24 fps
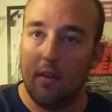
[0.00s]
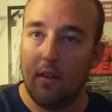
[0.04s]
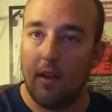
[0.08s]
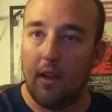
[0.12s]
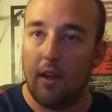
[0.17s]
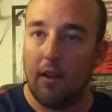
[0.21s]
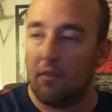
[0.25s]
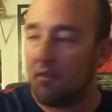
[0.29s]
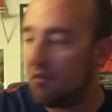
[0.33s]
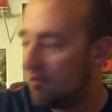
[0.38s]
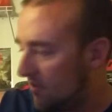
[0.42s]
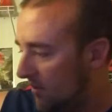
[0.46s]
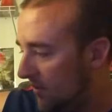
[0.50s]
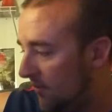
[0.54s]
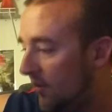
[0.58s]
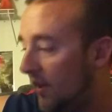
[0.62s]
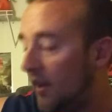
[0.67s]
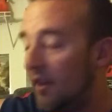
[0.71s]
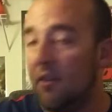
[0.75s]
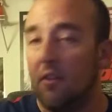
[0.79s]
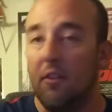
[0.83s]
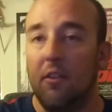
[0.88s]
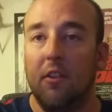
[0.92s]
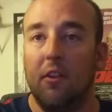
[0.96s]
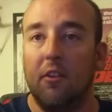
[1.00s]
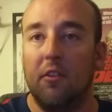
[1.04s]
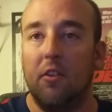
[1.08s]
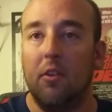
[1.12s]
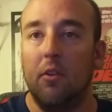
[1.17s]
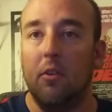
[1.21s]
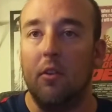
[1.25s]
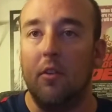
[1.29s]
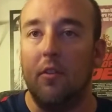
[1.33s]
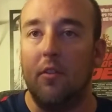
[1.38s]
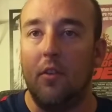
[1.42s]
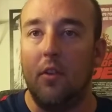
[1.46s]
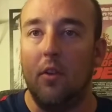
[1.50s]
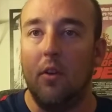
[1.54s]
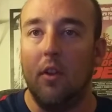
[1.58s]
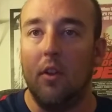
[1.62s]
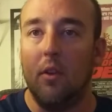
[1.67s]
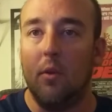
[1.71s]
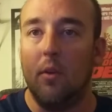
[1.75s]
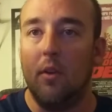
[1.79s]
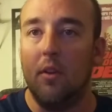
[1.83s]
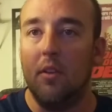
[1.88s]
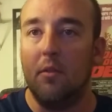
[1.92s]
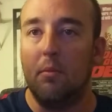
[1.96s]
I have Street Fighter in there too, and a few
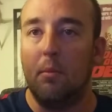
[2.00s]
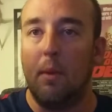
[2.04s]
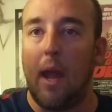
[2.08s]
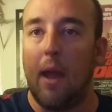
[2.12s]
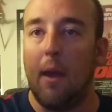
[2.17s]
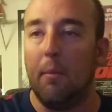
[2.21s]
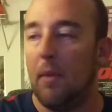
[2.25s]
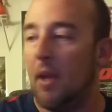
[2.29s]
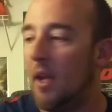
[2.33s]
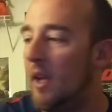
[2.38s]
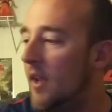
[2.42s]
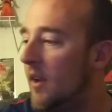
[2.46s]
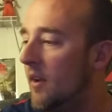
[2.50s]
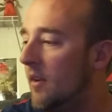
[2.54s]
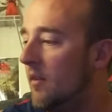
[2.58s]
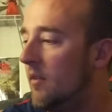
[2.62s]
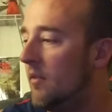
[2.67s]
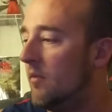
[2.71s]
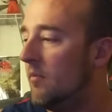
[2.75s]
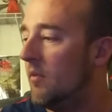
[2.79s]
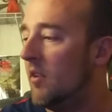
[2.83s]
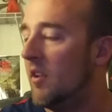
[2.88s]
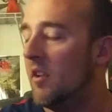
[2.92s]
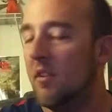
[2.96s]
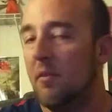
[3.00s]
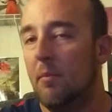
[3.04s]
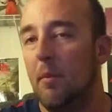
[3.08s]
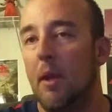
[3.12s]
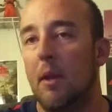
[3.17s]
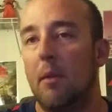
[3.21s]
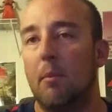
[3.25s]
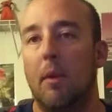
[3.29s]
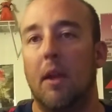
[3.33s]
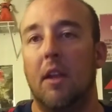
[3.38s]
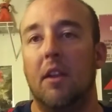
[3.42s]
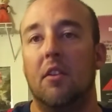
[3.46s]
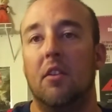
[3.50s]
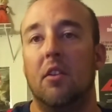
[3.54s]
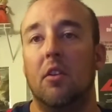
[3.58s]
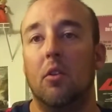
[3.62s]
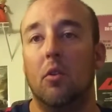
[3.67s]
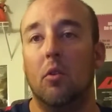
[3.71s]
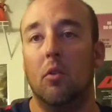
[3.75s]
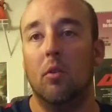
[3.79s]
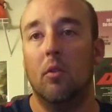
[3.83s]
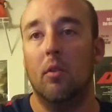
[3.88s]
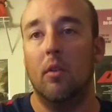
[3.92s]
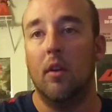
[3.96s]
other ones. Batman. This is Mega Man
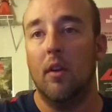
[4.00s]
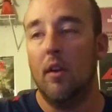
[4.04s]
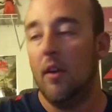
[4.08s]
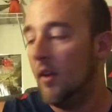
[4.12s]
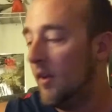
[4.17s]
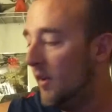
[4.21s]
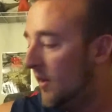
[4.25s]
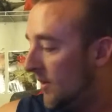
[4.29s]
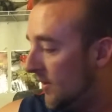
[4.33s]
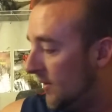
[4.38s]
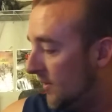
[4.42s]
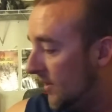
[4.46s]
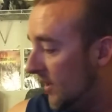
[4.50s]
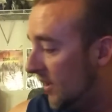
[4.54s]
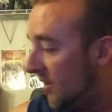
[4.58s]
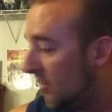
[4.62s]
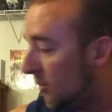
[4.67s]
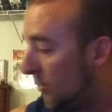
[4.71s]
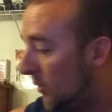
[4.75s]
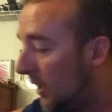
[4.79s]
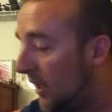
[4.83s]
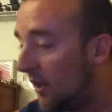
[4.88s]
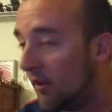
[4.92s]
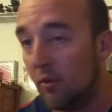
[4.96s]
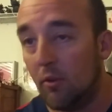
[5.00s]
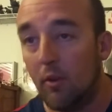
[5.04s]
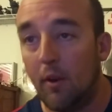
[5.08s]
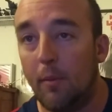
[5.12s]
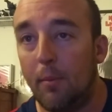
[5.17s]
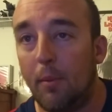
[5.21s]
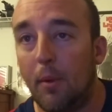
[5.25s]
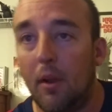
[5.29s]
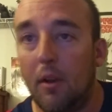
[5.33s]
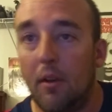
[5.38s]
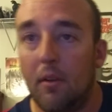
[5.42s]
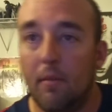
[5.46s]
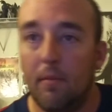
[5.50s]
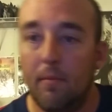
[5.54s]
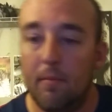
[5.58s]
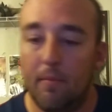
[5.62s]
2. These are what I grew up on.